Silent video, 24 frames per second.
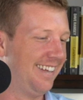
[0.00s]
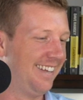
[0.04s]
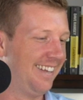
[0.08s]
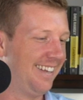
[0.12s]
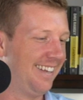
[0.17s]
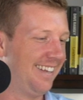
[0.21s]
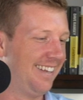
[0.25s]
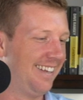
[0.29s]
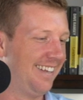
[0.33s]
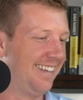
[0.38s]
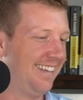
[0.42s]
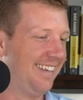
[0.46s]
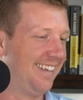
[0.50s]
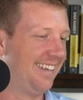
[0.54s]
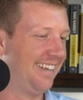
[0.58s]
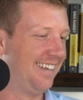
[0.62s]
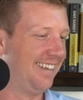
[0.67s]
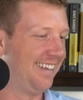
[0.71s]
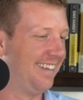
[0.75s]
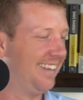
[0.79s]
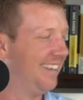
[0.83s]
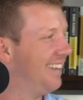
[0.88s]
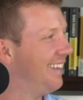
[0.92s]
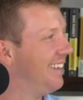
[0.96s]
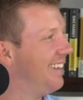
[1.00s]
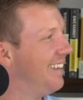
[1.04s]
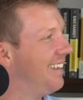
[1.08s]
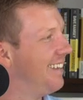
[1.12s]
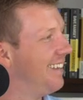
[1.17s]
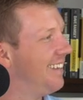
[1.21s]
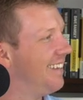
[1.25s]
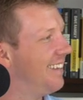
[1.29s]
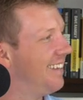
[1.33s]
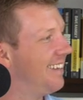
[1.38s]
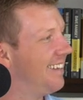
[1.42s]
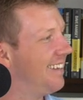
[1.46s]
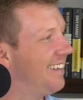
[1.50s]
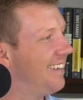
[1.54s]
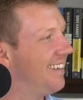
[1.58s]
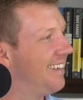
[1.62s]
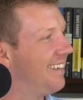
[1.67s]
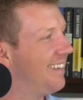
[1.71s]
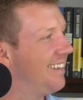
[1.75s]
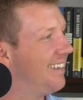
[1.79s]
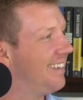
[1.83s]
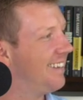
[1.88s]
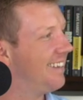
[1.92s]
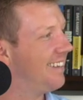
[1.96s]

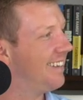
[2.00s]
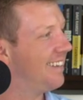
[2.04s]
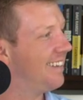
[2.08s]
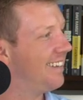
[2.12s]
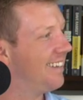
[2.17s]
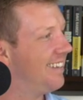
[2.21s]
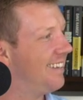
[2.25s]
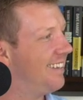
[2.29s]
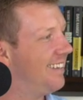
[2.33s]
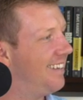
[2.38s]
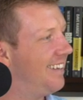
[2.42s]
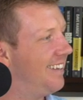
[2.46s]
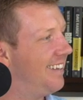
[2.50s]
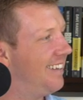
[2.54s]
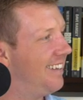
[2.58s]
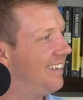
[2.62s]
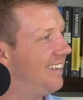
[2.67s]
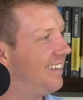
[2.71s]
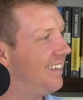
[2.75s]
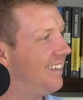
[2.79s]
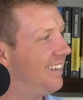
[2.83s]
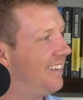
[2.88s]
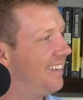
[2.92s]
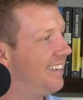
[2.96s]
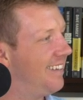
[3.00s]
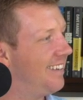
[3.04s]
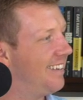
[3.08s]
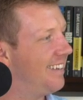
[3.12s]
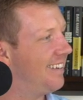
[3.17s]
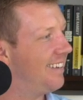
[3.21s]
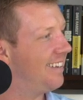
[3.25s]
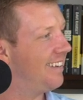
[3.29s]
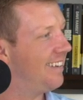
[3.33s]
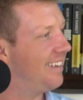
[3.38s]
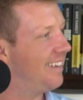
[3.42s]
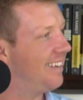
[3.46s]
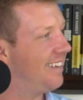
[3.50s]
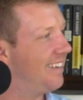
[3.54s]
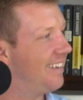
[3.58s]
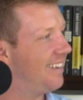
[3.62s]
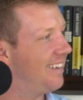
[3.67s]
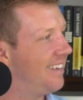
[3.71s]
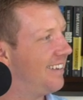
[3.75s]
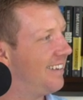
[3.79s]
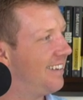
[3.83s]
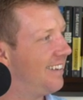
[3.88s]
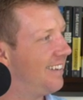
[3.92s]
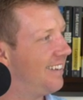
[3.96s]

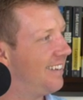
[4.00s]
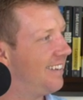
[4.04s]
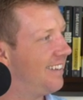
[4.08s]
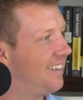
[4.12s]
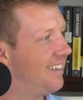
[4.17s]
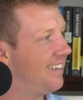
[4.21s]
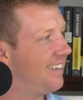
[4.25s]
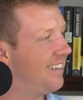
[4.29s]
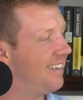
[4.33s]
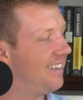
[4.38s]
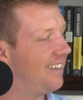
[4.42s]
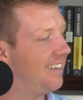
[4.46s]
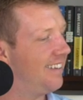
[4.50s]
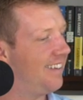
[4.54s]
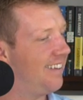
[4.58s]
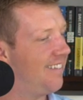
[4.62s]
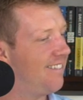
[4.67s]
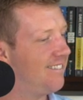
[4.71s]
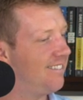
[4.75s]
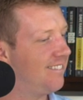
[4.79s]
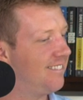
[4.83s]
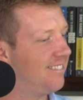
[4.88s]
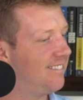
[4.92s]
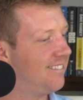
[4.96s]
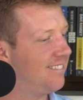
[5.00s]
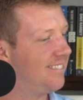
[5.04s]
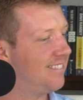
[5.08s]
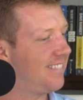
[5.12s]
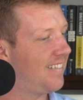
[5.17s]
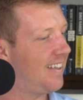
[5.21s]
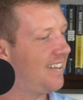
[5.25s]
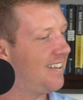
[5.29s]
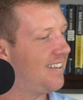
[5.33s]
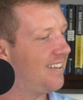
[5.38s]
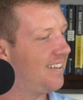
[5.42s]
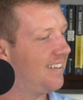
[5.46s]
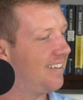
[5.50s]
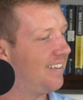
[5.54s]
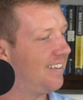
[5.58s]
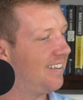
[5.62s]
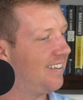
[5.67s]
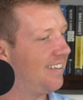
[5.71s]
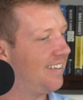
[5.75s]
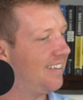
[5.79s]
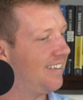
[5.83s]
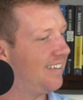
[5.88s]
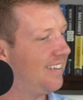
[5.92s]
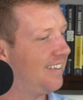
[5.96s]

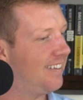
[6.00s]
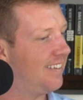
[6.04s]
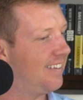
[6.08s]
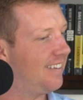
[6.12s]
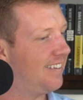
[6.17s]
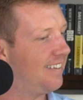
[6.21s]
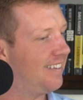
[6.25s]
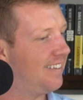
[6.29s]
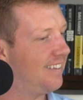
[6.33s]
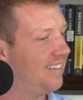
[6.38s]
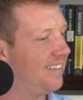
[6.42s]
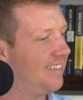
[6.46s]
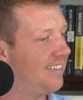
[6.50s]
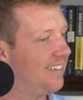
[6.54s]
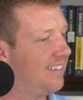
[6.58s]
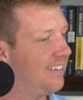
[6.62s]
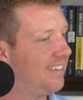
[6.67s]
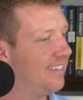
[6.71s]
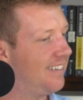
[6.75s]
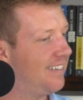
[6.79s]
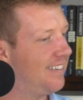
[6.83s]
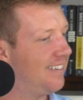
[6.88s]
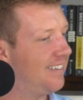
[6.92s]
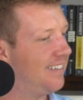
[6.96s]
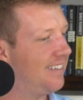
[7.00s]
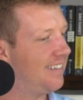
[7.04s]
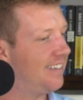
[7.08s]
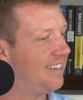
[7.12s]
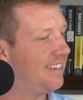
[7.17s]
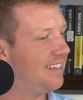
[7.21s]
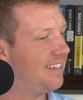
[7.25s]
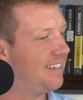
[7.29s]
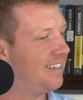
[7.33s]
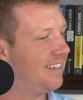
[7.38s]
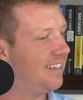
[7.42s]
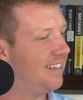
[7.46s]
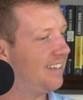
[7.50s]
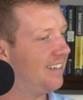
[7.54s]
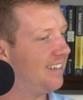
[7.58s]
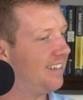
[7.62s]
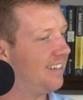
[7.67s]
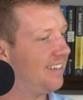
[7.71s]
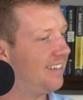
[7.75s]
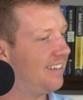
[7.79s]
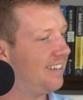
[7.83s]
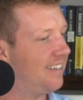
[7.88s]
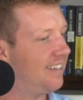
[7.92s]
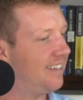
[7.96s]
The person shown says nothing.